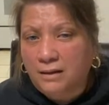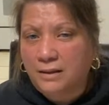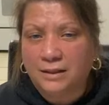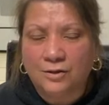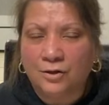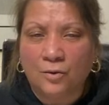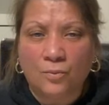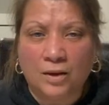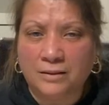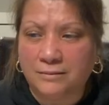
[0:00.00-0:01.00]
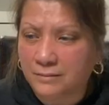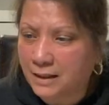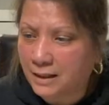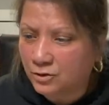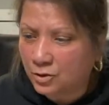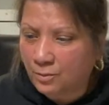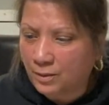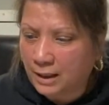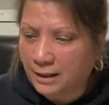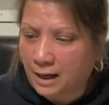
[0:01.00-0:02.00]
You know what?
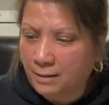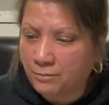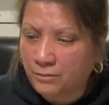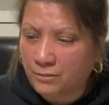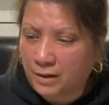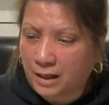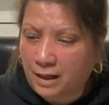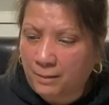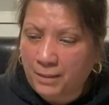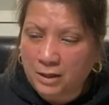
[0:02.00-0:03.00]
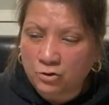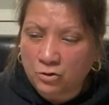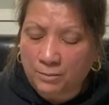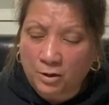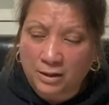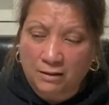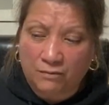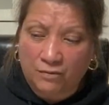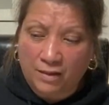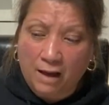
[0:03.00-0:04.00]
I'm not sure I'm gonna
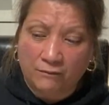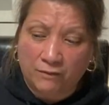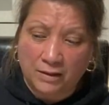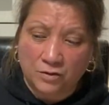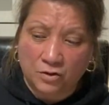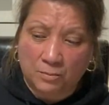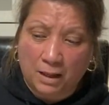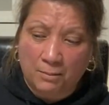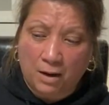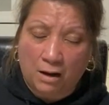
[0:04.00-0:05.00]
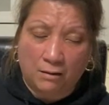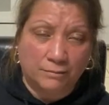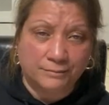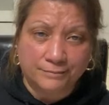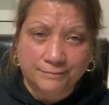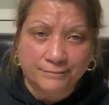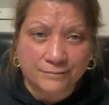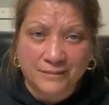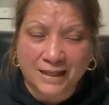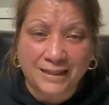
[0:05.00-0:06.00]
give that vase to my mom.
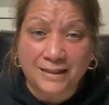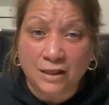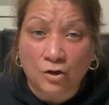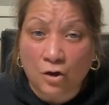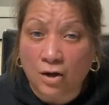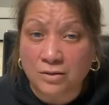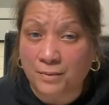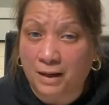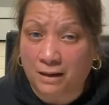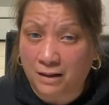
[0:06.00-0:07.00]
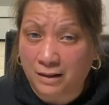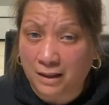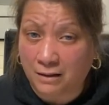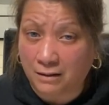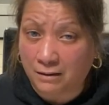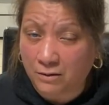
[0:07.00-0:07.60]
It didn't cost me anything.